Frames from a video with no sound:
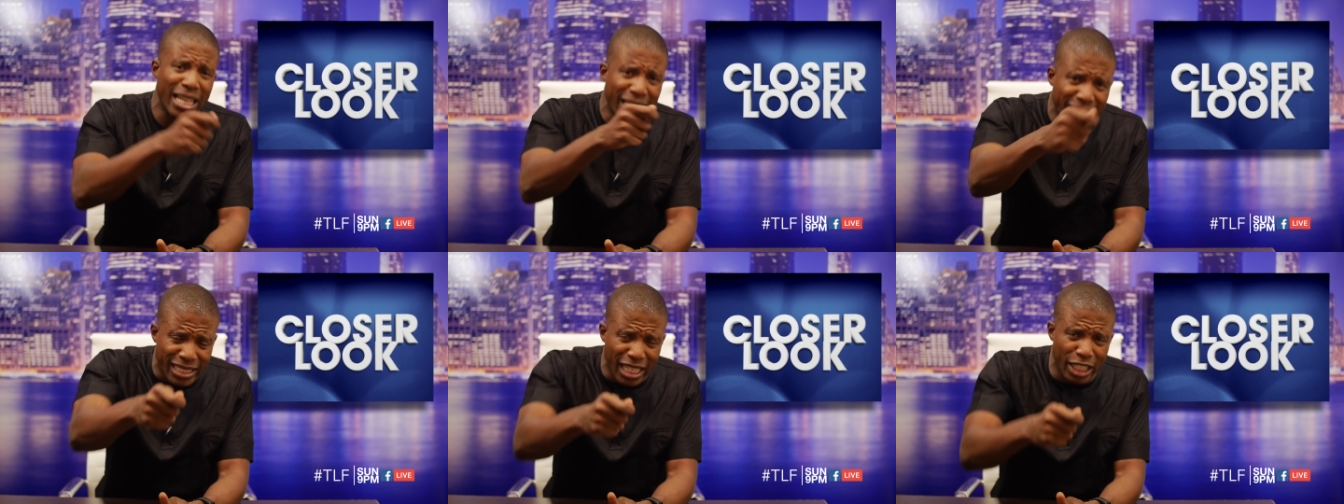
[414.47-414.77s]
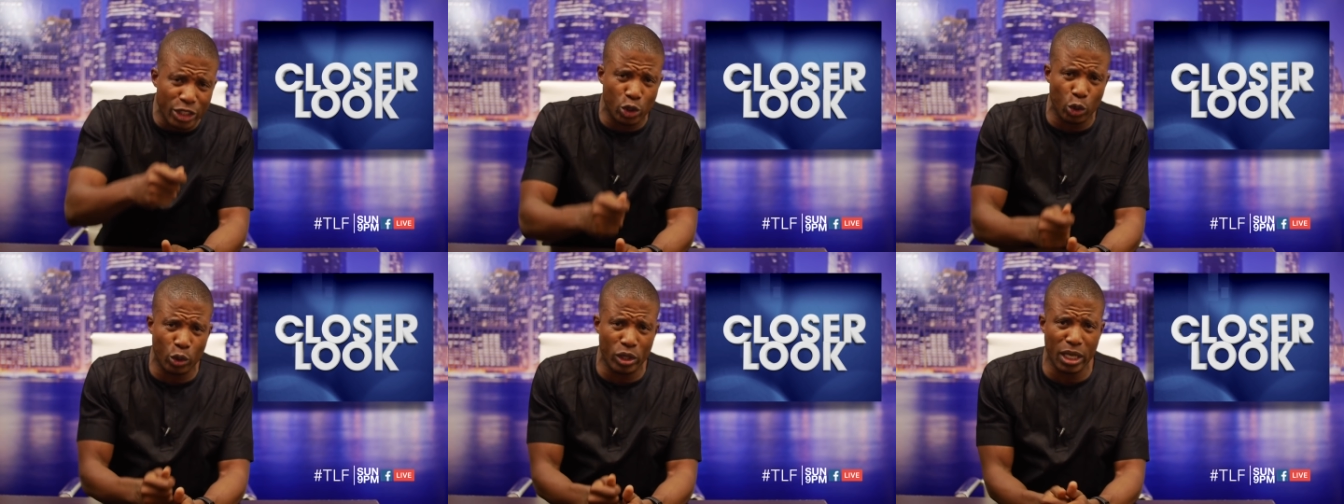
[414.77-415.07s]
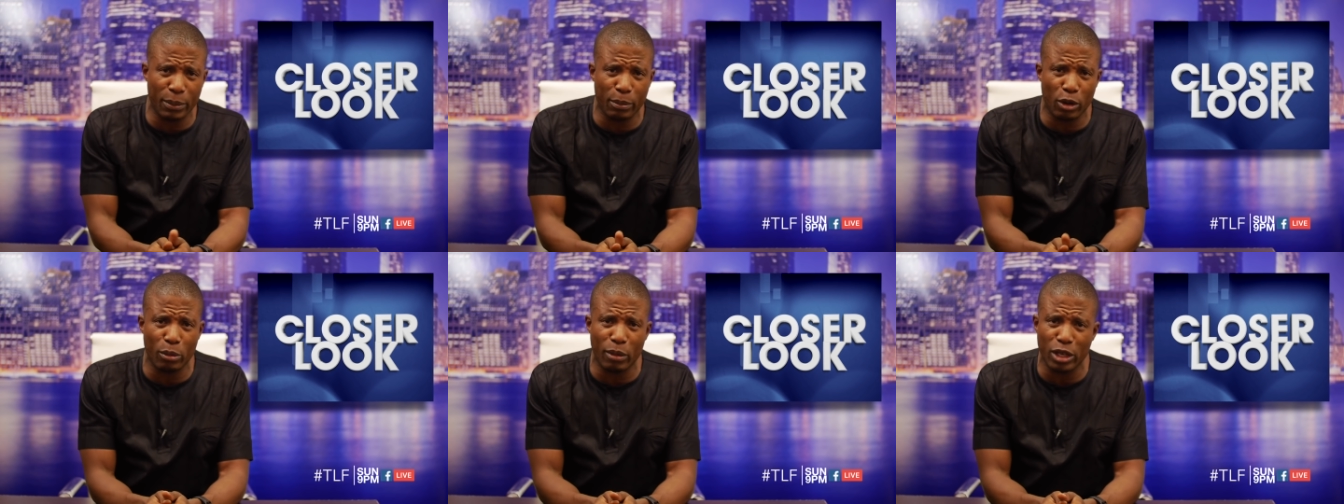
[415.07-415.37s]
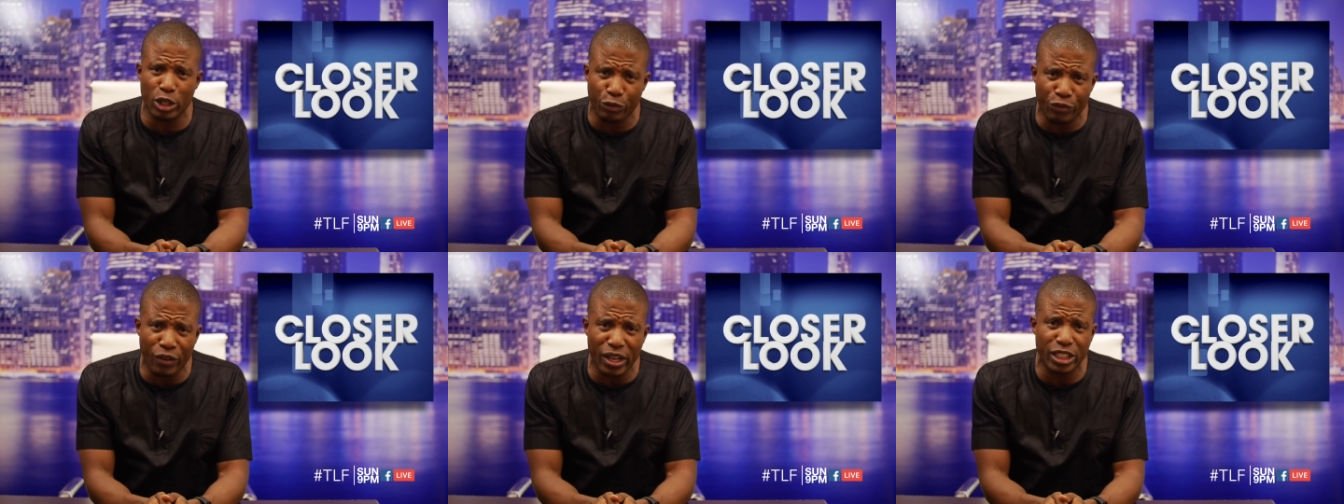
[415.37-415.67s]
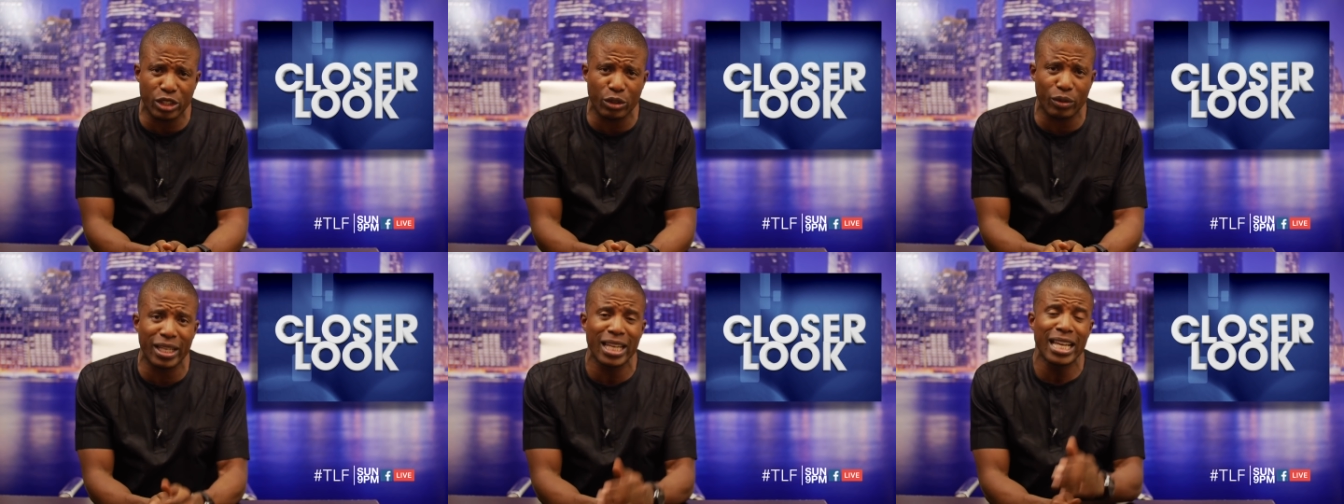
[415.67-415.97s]
Start talking about
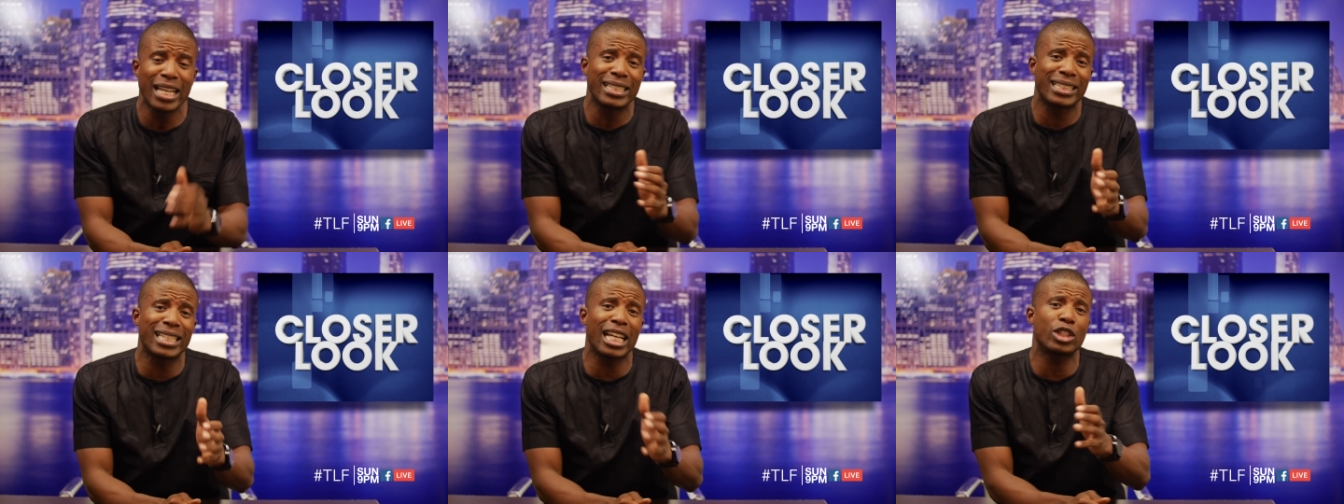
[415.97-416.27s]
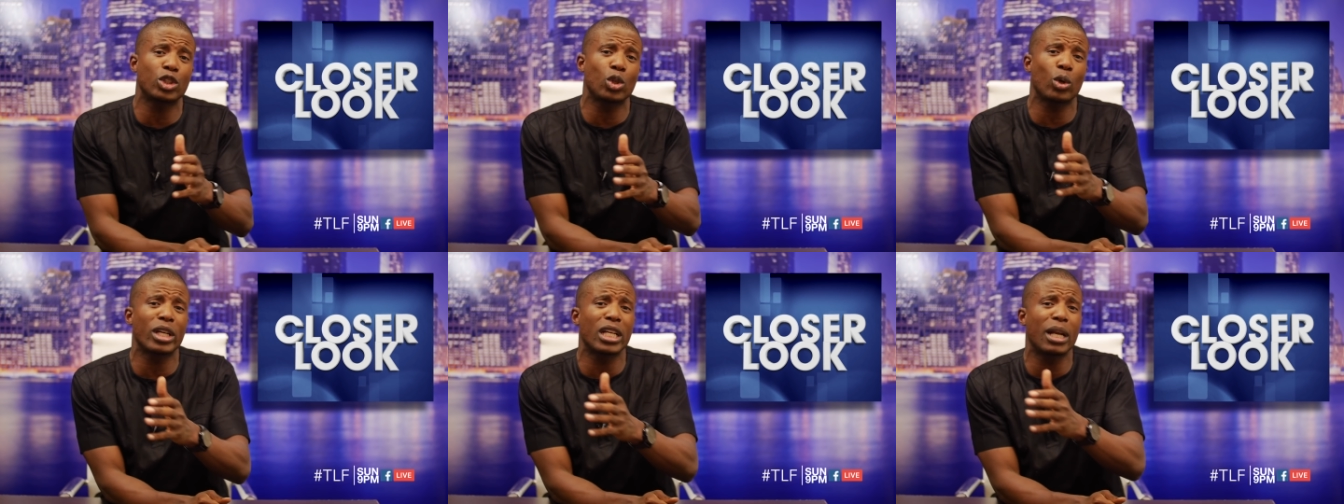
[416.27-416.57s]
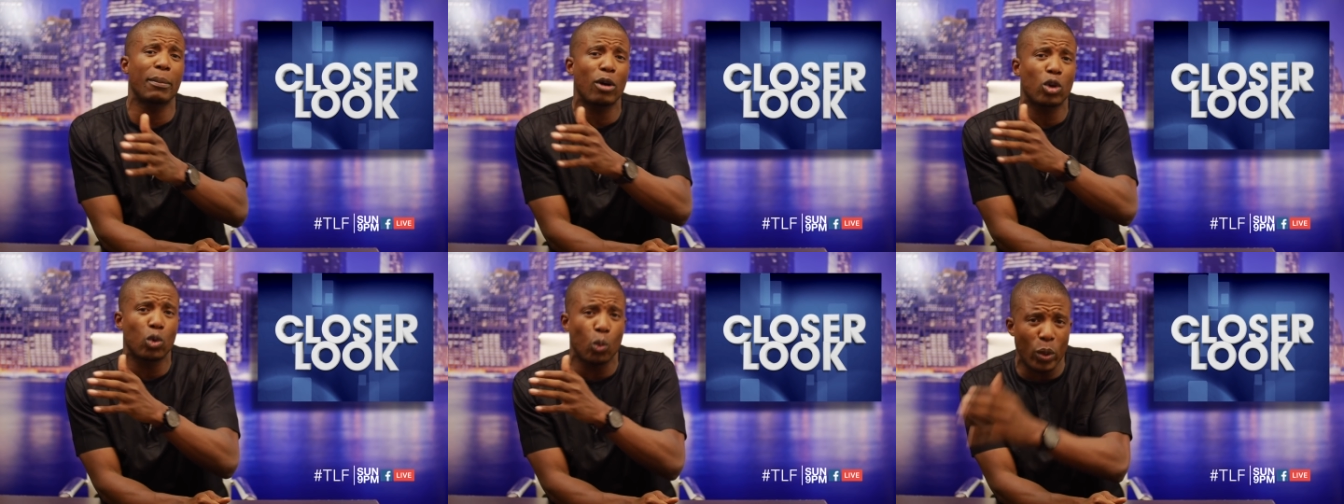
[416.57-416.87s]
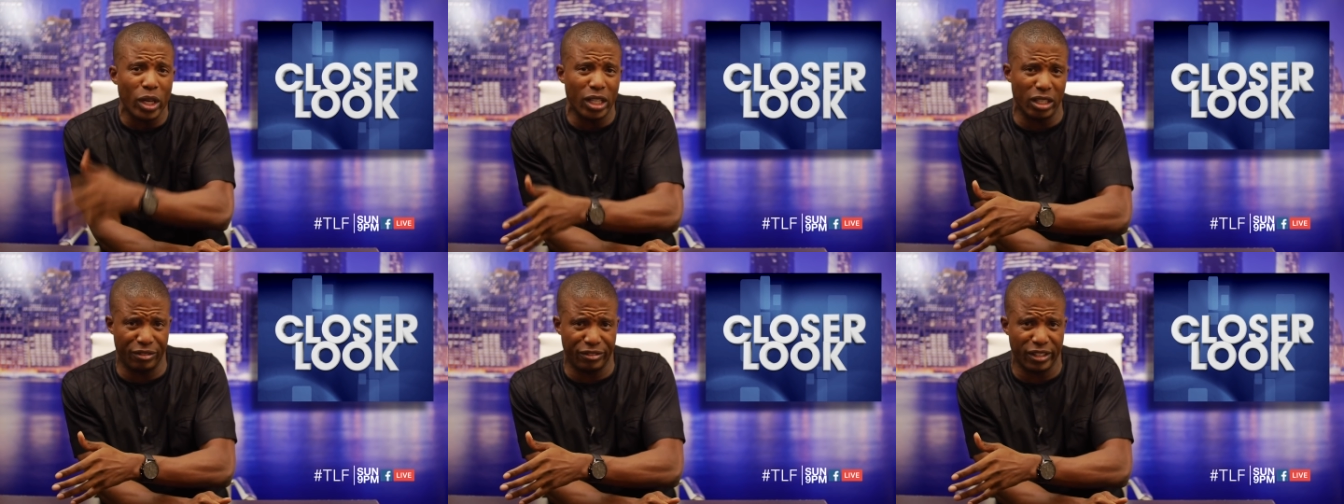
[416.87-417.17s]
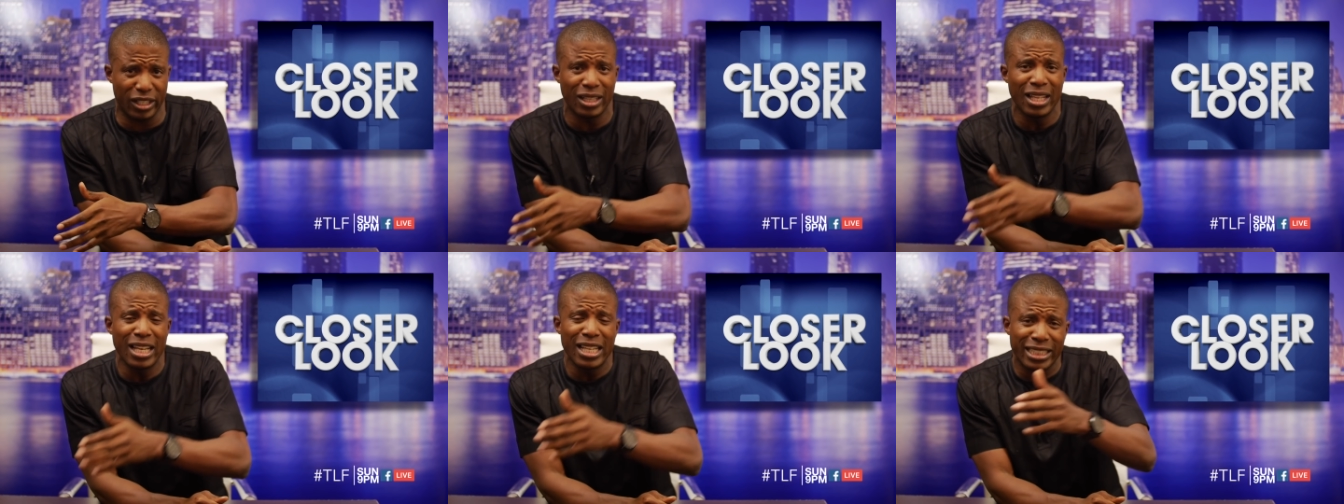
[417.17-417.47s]
manufacturing. Start talking about Willowvale.